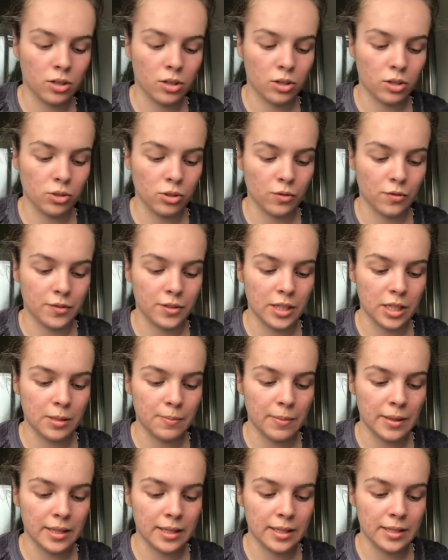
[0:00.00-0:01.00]
Because obviously it's
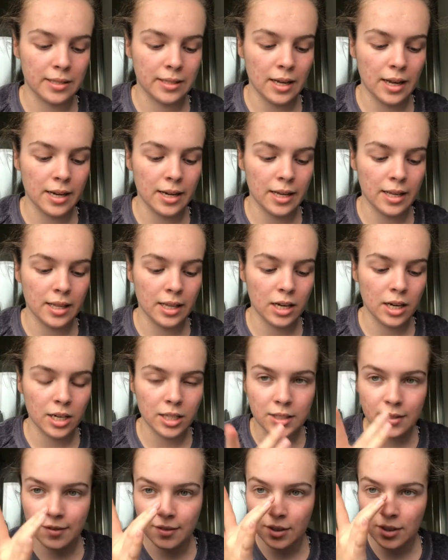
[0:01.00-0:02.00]
been sunny the
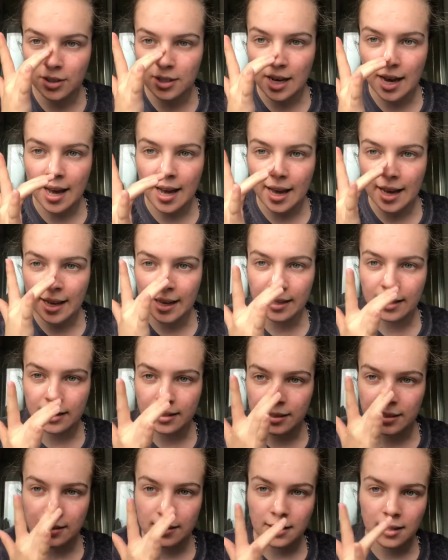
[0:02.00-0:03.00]
last few
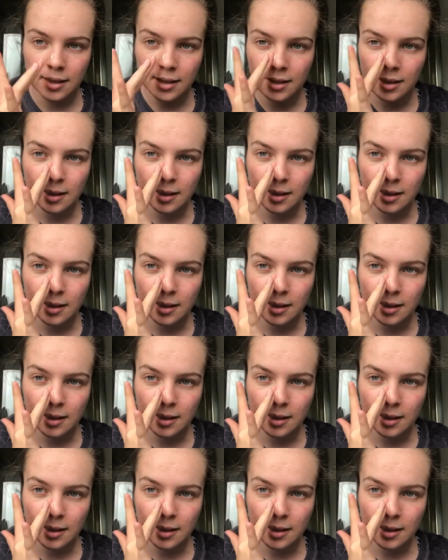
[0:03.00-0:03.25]
days.